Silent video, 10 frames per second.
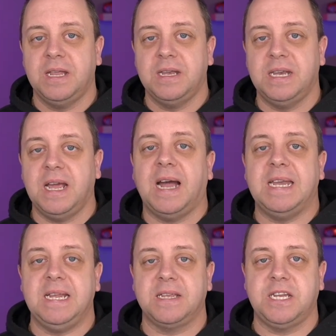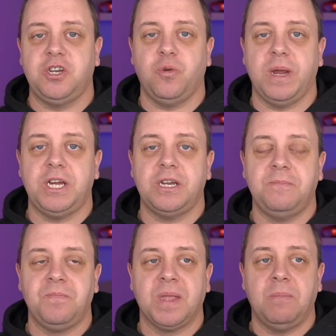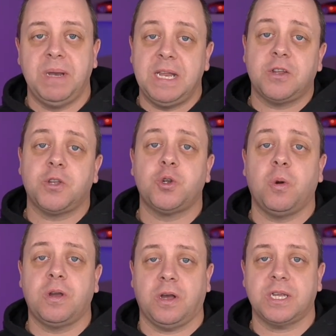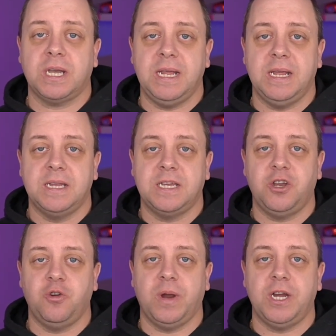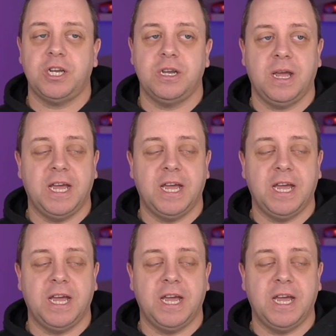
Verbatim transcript: the ideal situation, but it's also a costly situation.